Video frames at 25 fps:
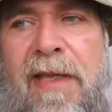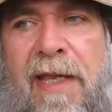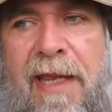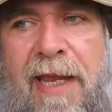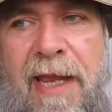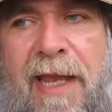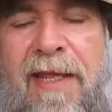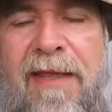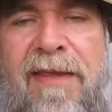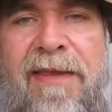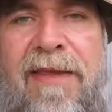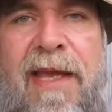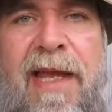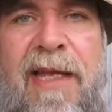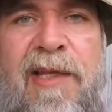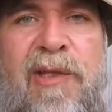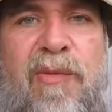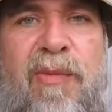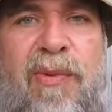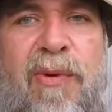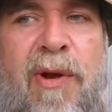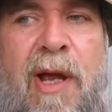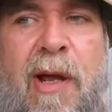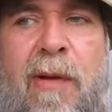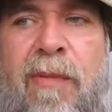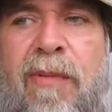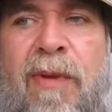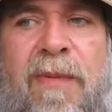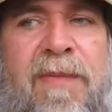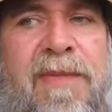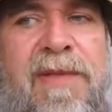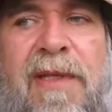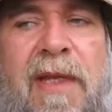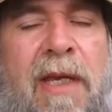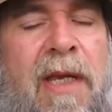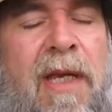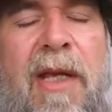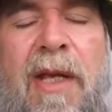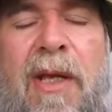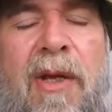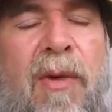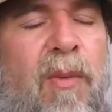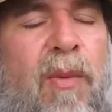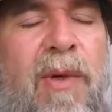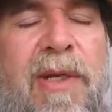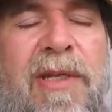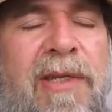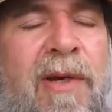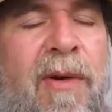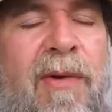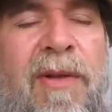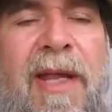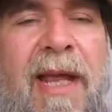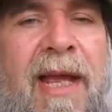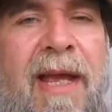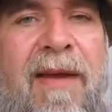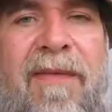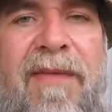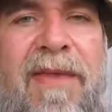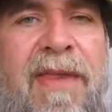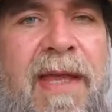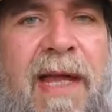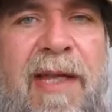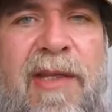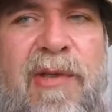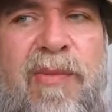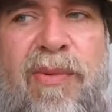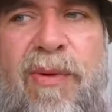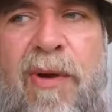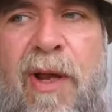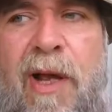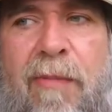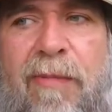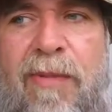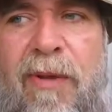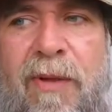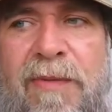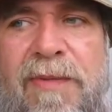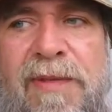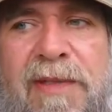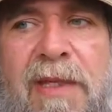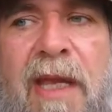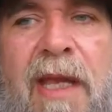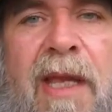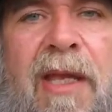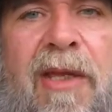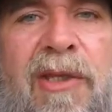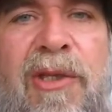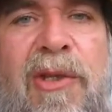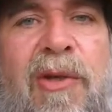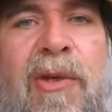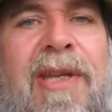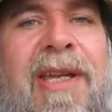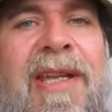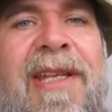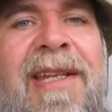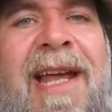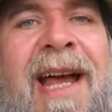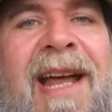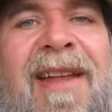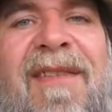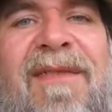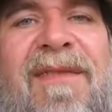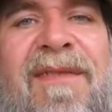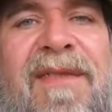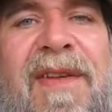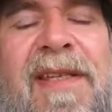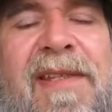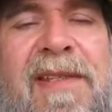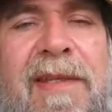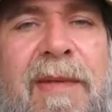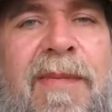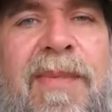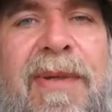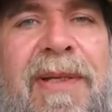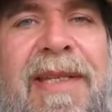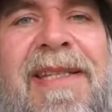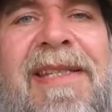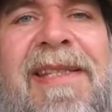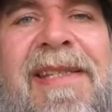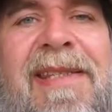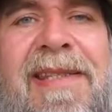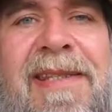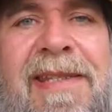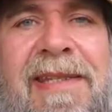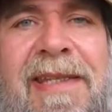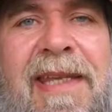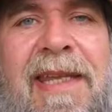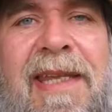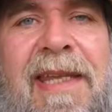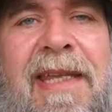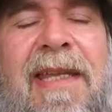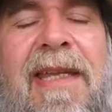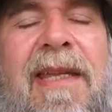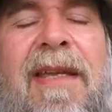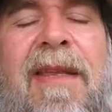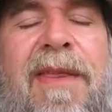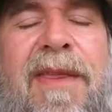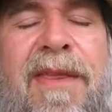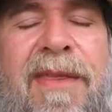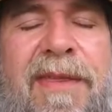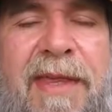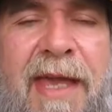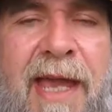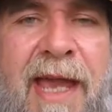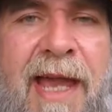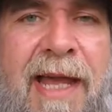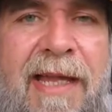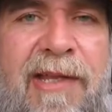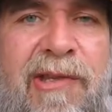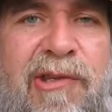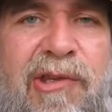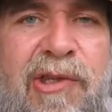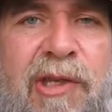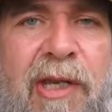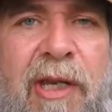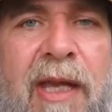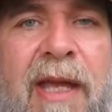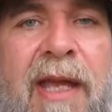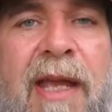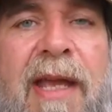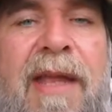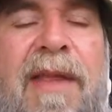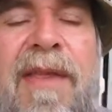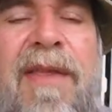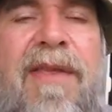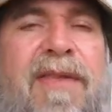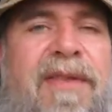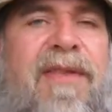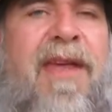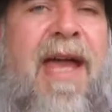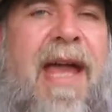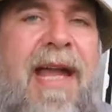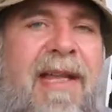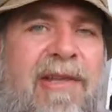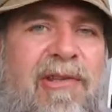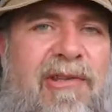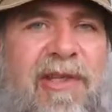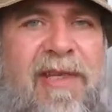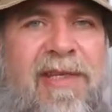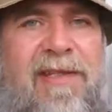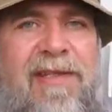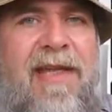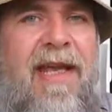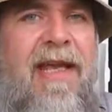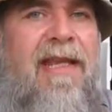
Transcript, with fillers: they had thatch problems. We don't have thatch problems. You cannot visibly see thatch. Thatch is